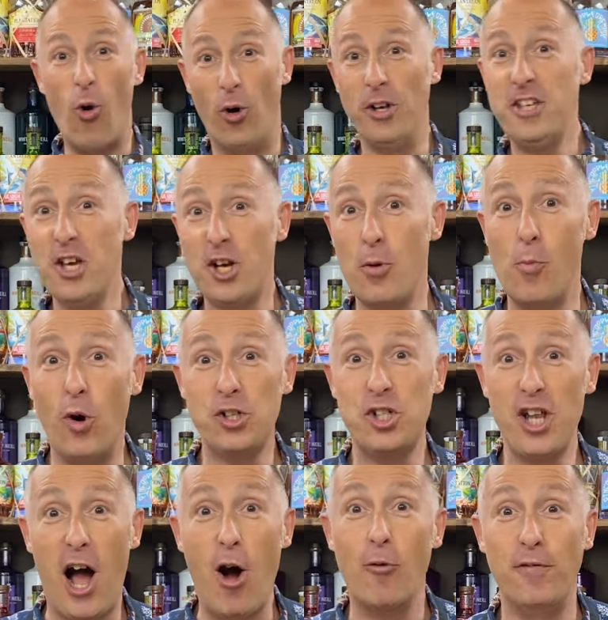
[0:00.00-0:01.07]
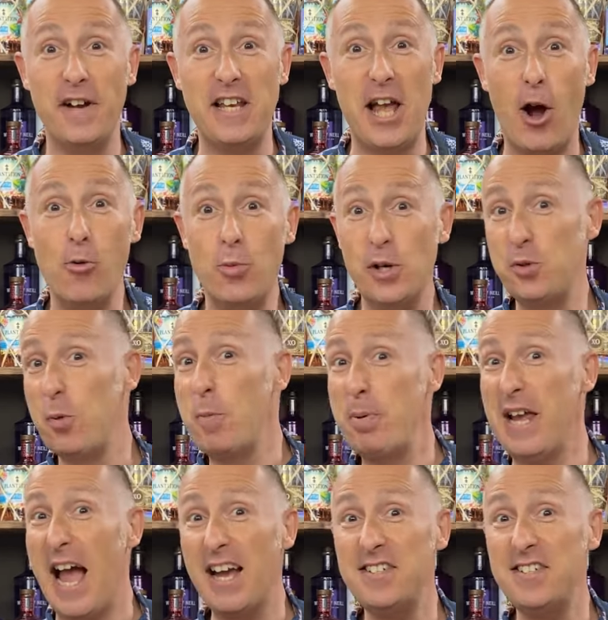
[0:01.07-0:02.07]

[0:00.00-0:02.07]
or you can watch the whole video which would be